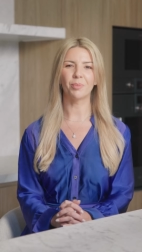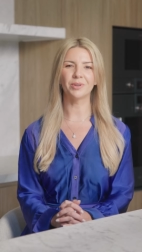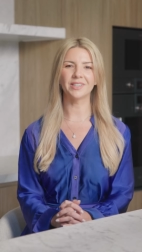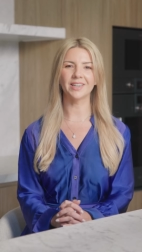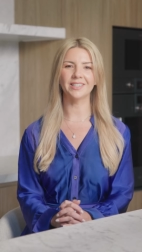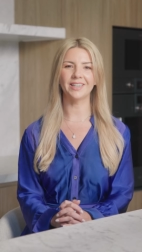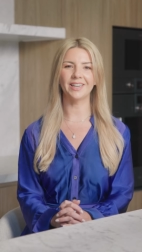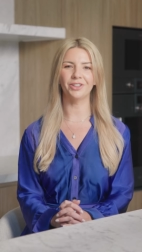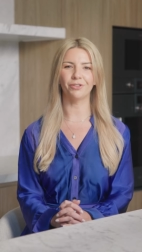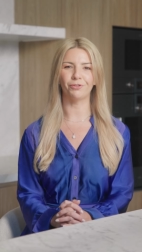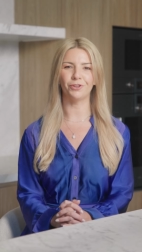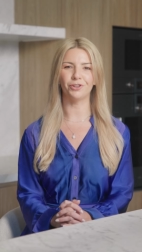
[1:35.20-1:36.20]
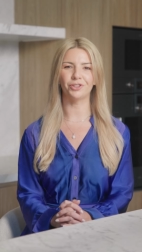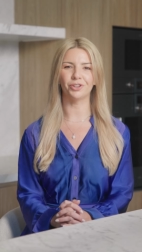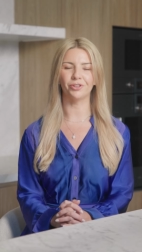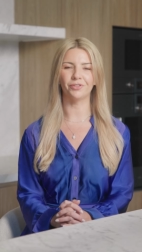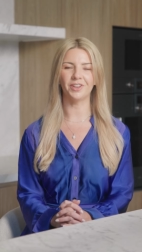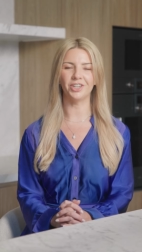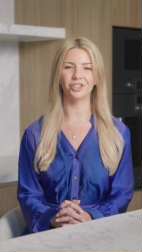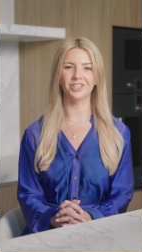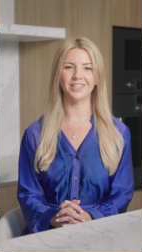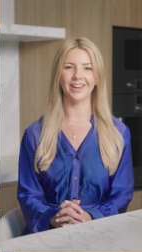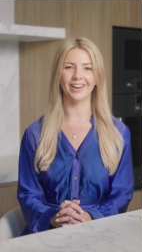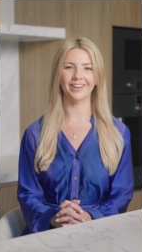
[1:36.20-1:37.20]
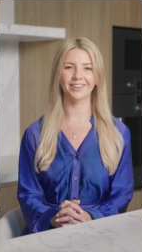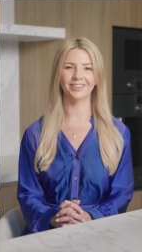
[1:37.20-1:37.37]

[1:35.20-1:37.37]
representing the future of kitchen tech.